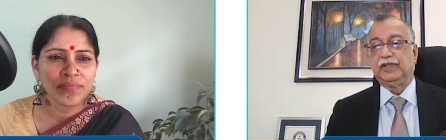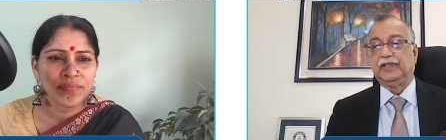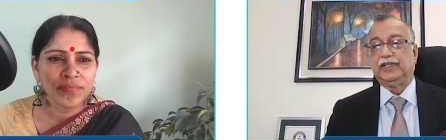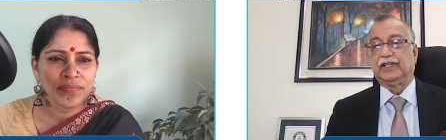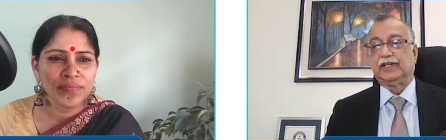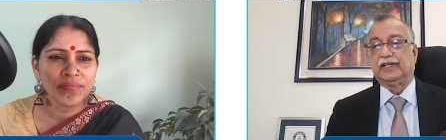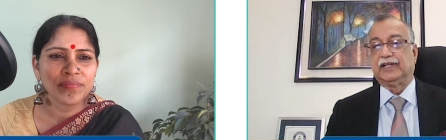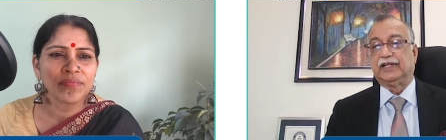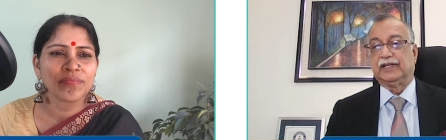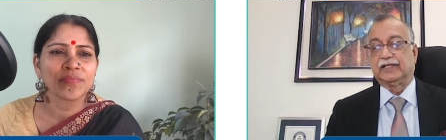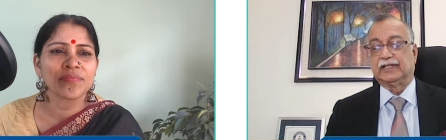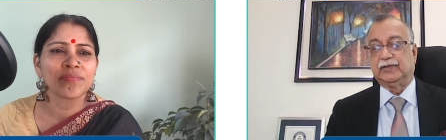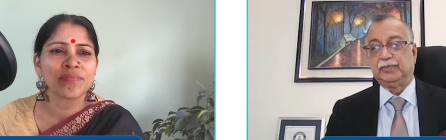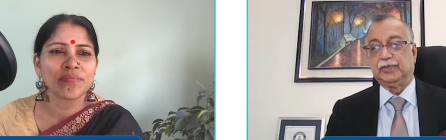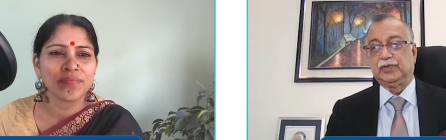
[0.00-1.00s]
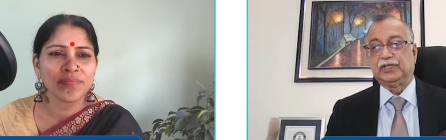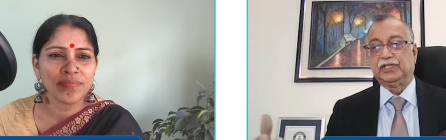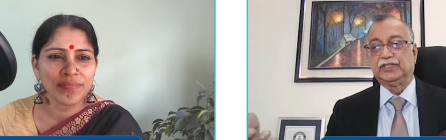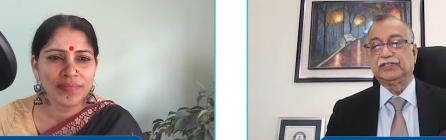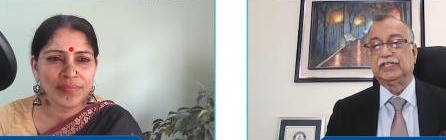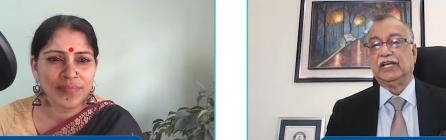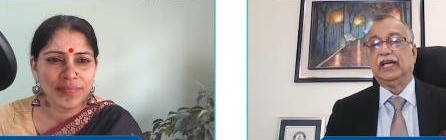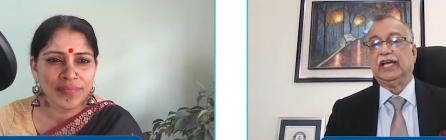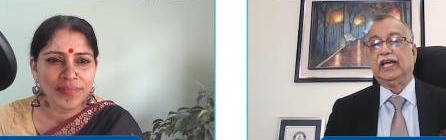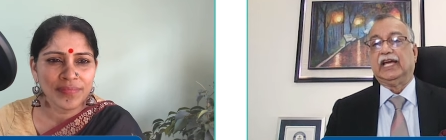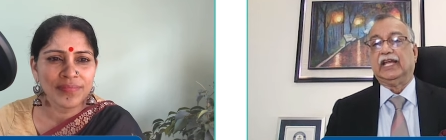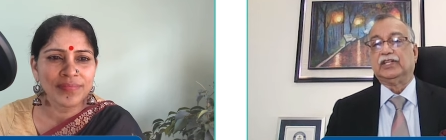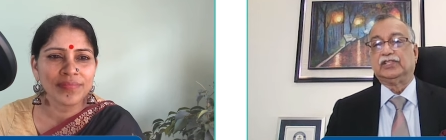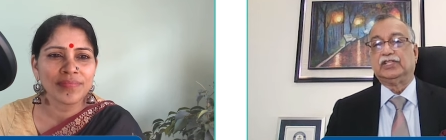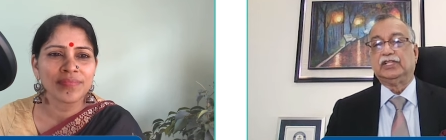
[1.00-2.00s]
Speaker 1: with her uh, computers
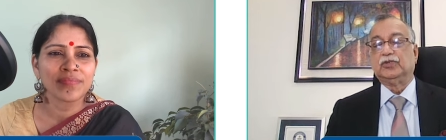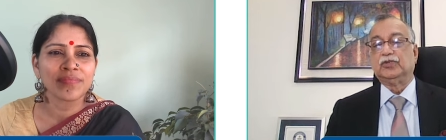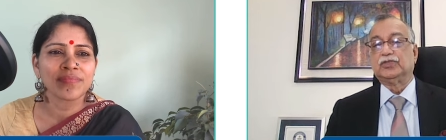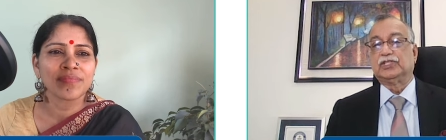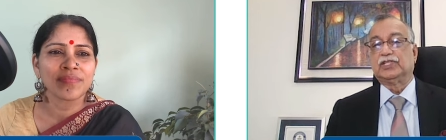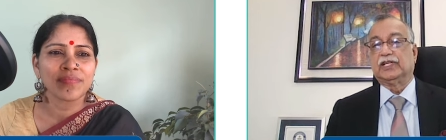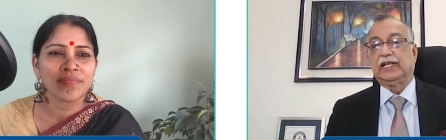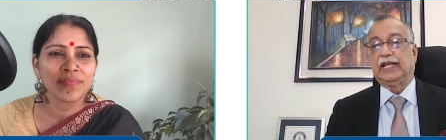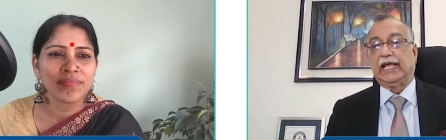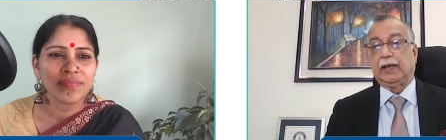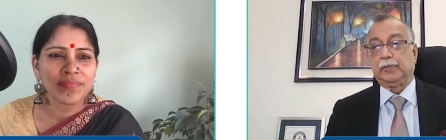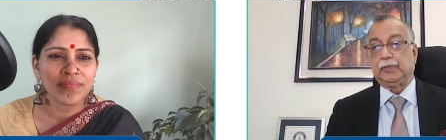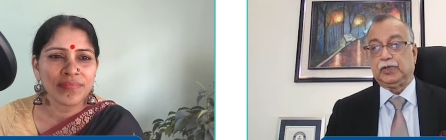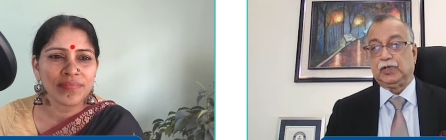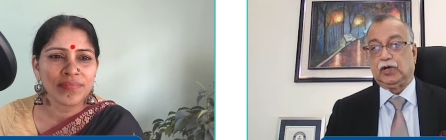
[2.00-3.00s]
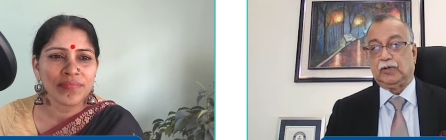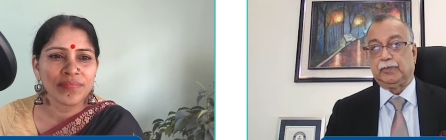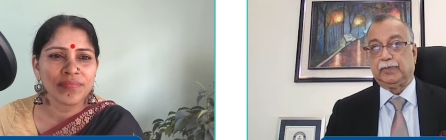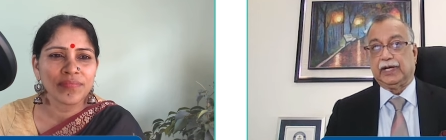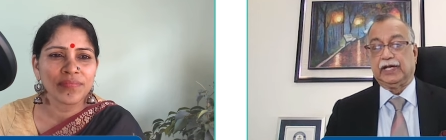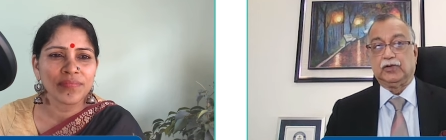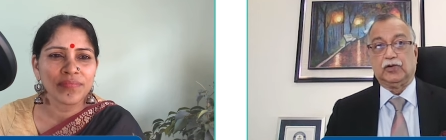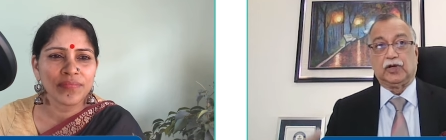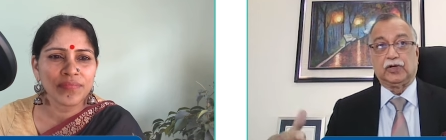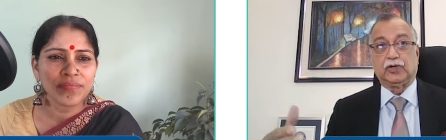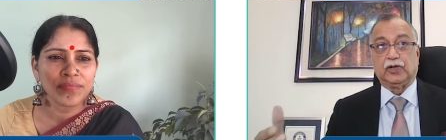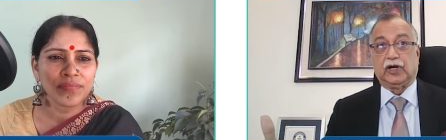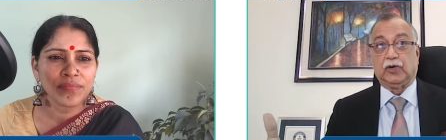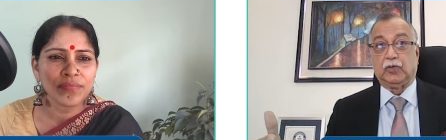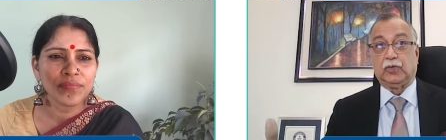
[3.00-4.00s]
and she used a laptop. I do not
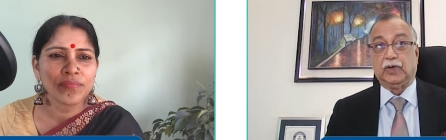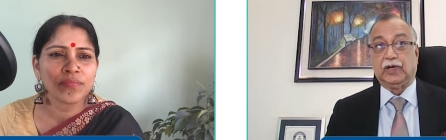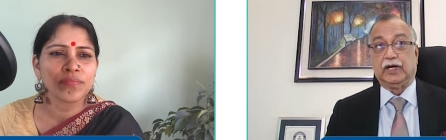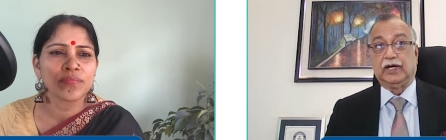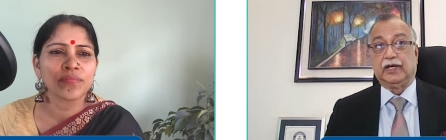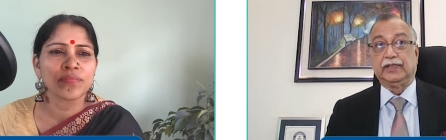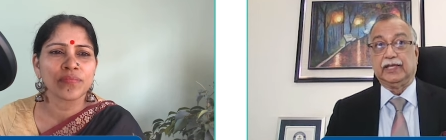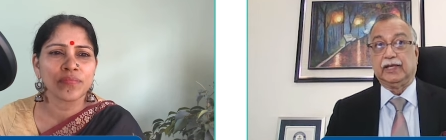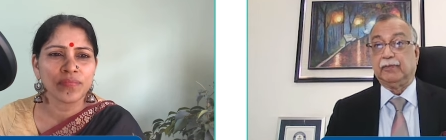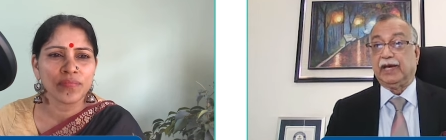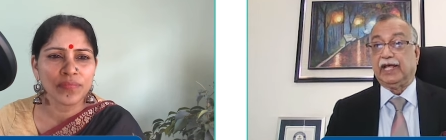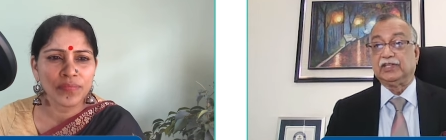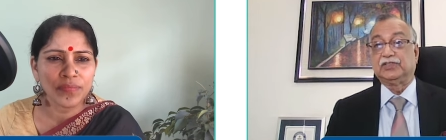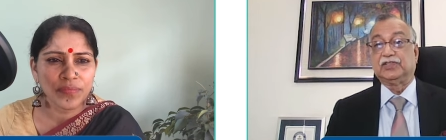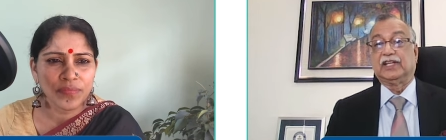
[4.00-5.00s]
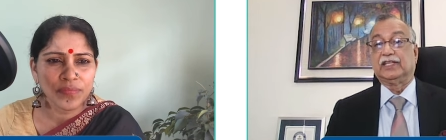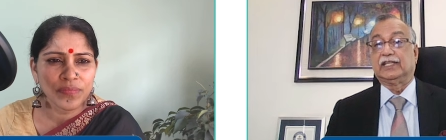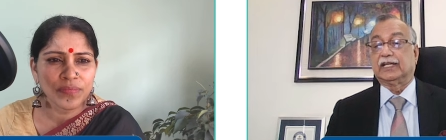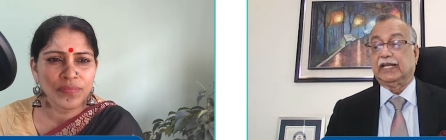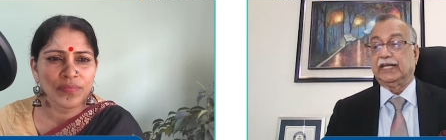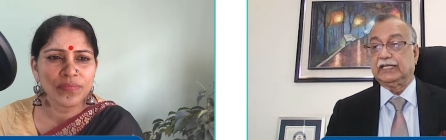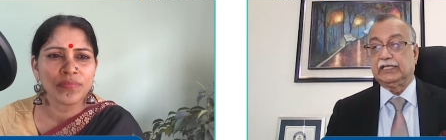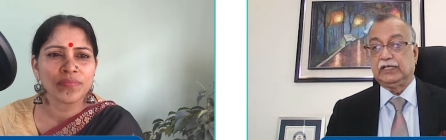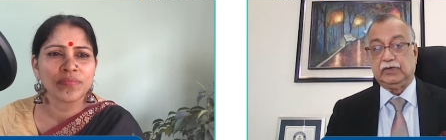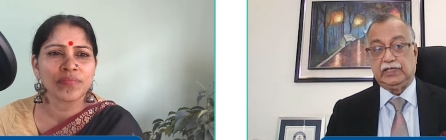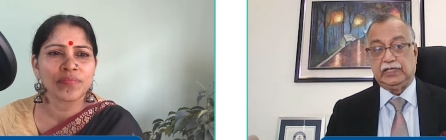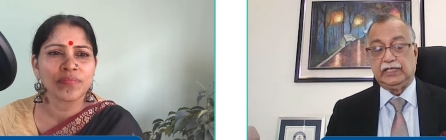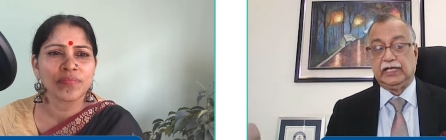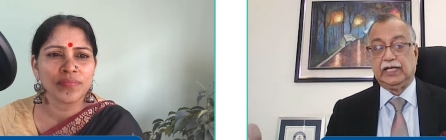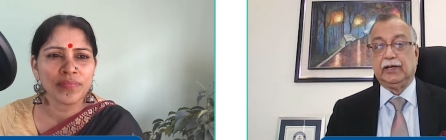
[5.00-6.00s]
know how uh, they managed to get the
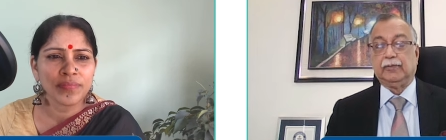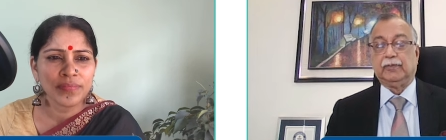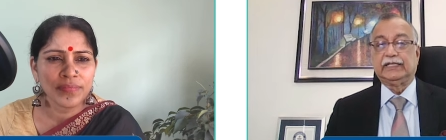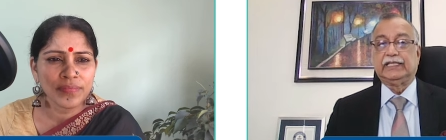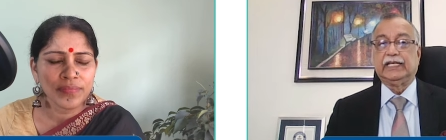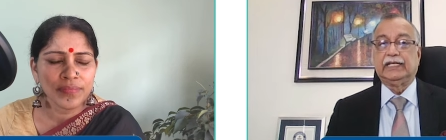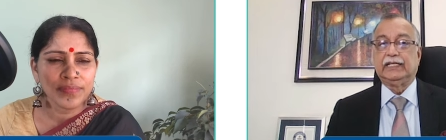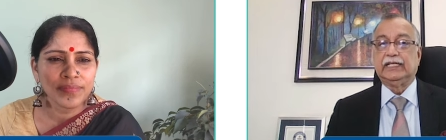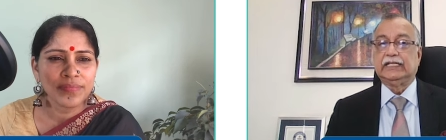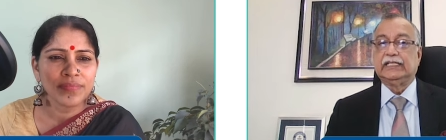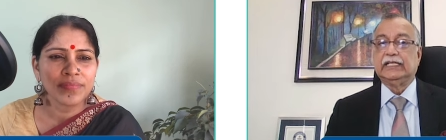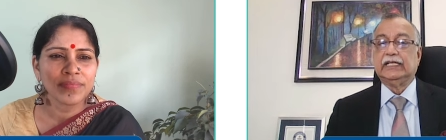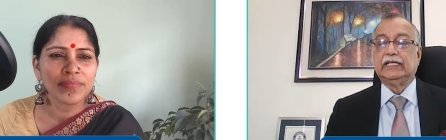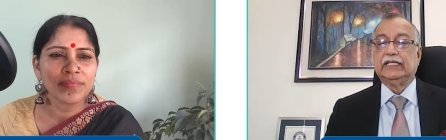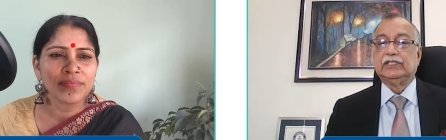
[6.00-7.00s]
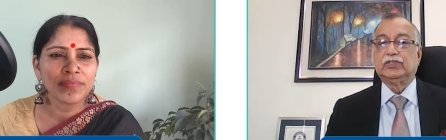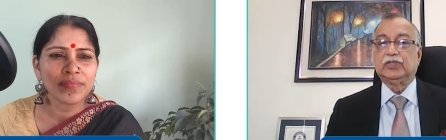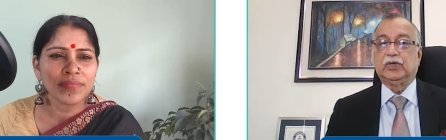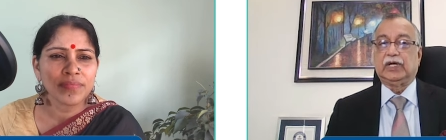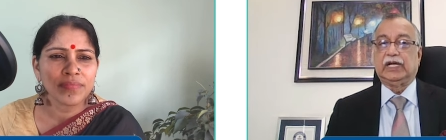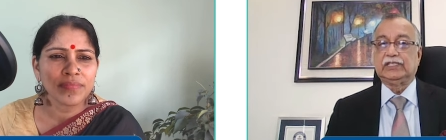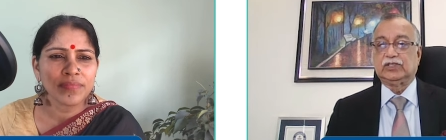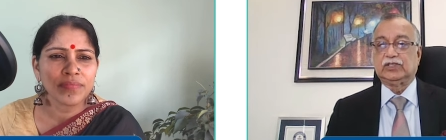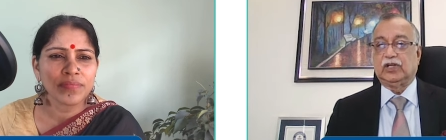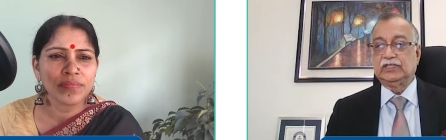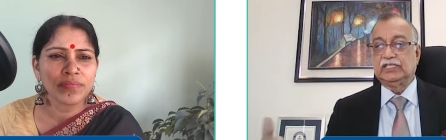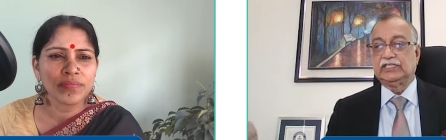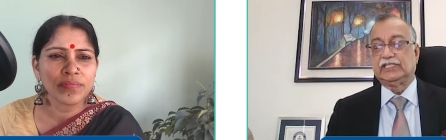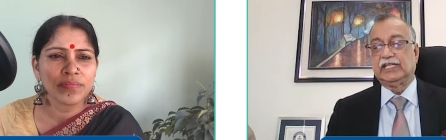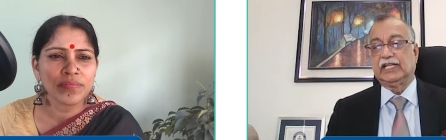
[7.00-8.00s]
connectivity, but they did. So I saw
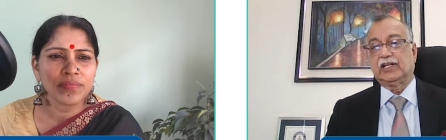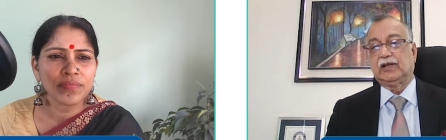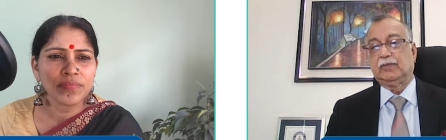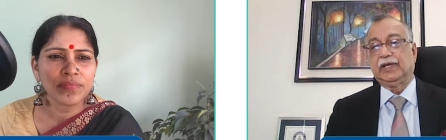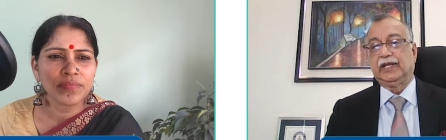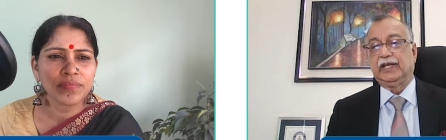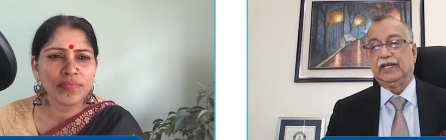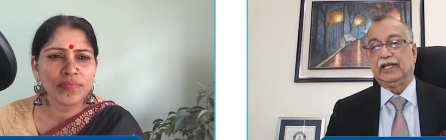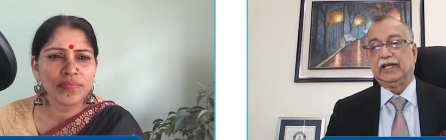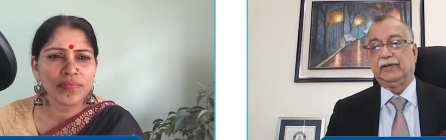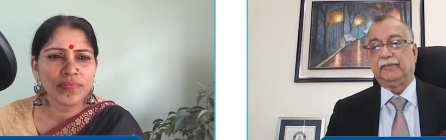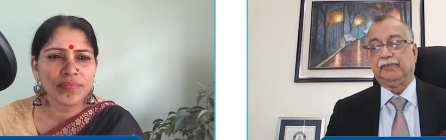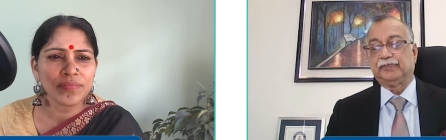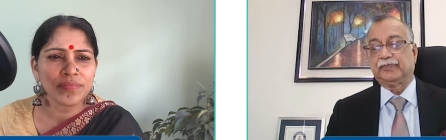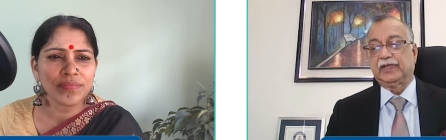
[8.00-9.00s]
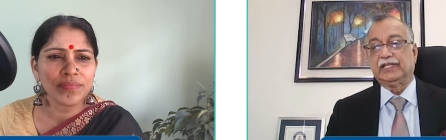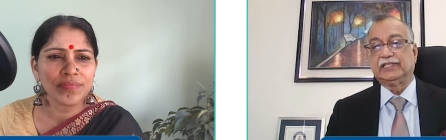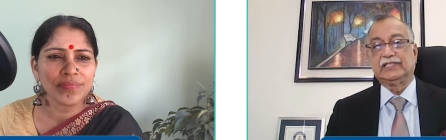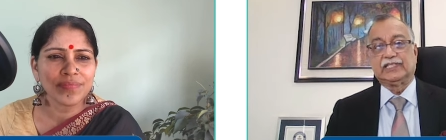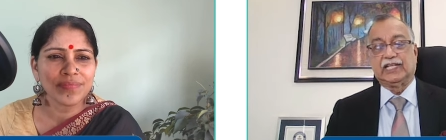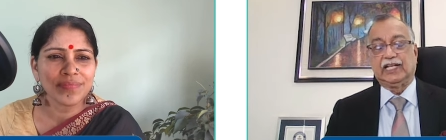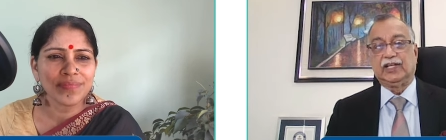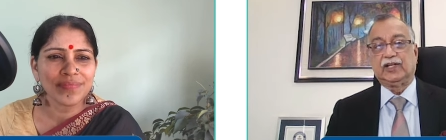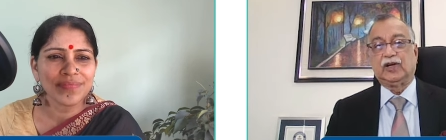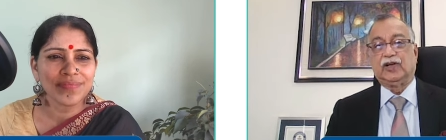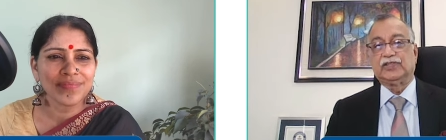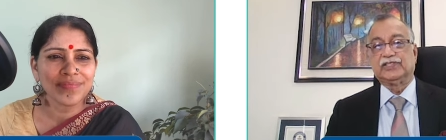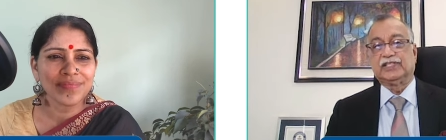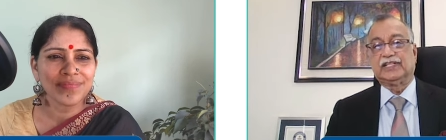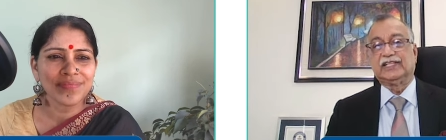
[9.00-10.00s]
this gentleman um, as a
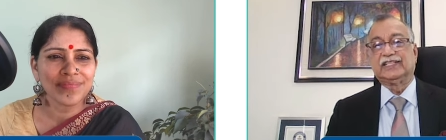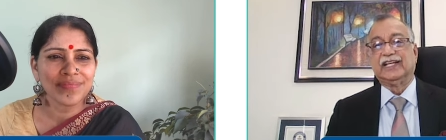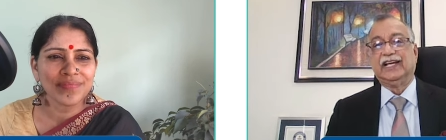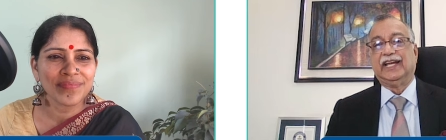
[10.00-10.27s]
teleconsult.